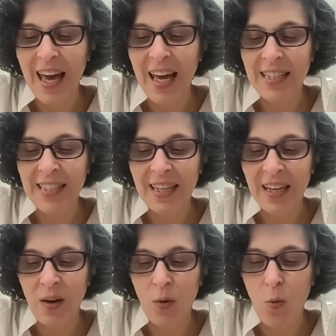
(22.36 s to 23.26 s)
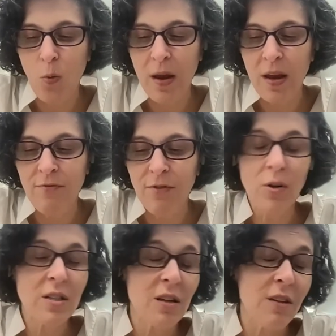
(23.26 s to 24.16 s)
And we
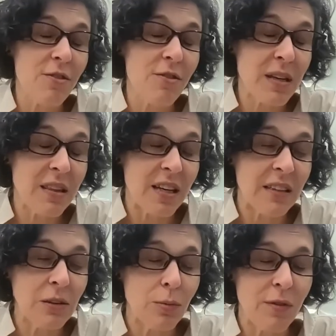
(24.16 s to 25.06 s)
focus on three things.